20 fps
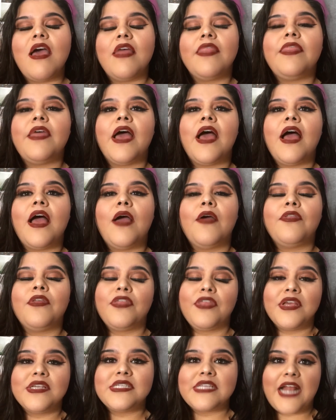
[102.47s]
that the
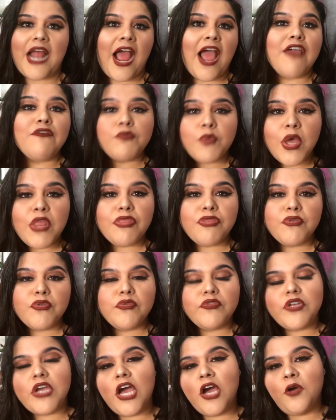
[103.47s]
things that I've went
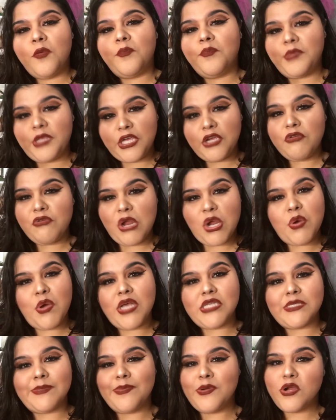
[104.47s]
through to help me grow
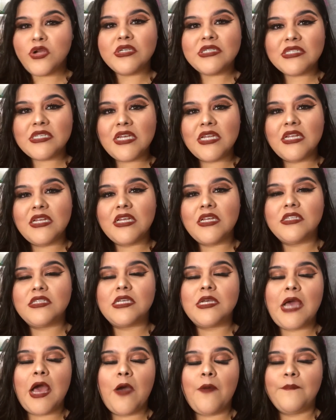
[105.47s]
as a person,
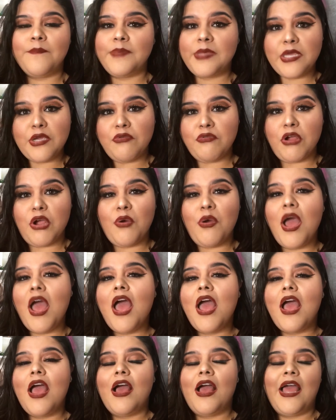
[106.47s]
to help me grow
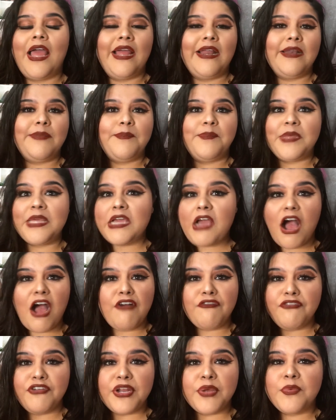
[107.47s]
and be
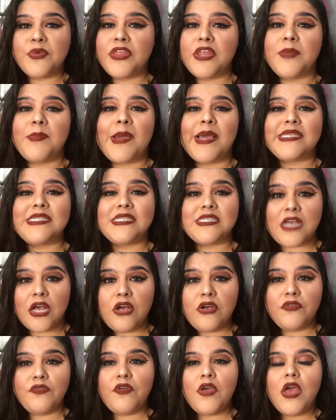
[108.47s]
confident within
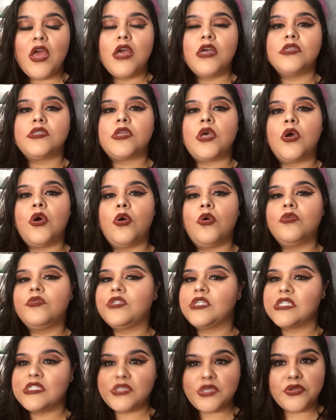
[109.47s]
myself. So
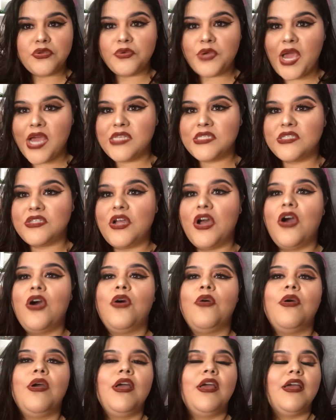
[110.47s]
just so you guys
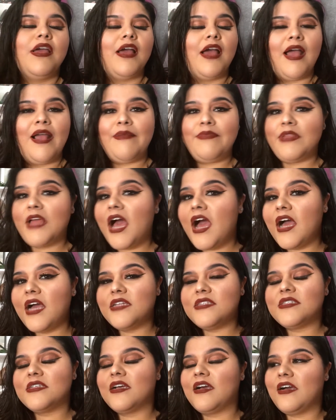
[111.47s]
know, I'm
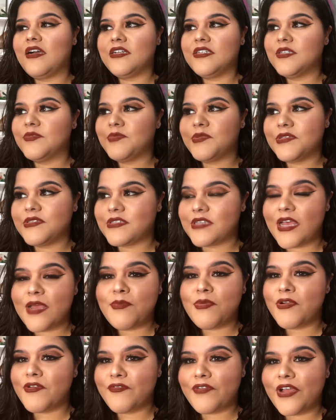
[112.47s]
not 100%
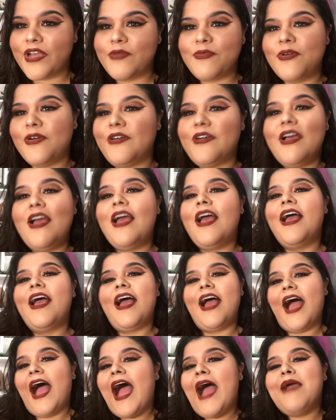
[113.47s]
perfect. Well,
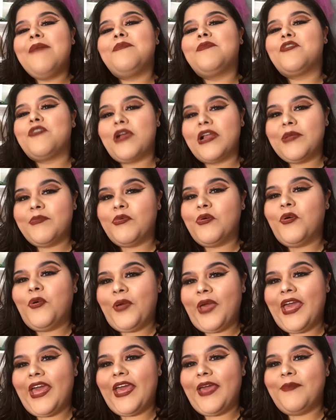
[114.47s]
I'm credible,
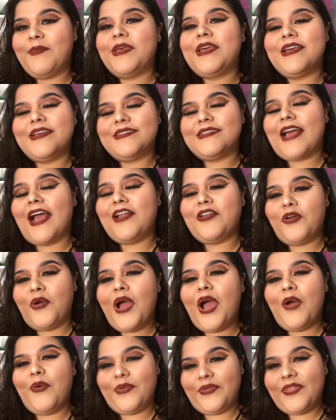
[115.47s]
okay, because I know
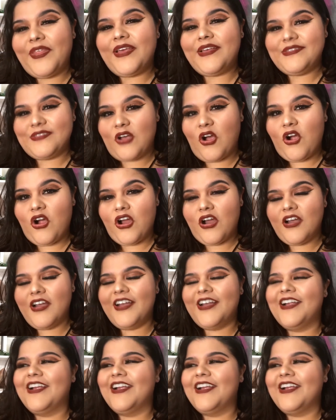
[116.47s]
how things are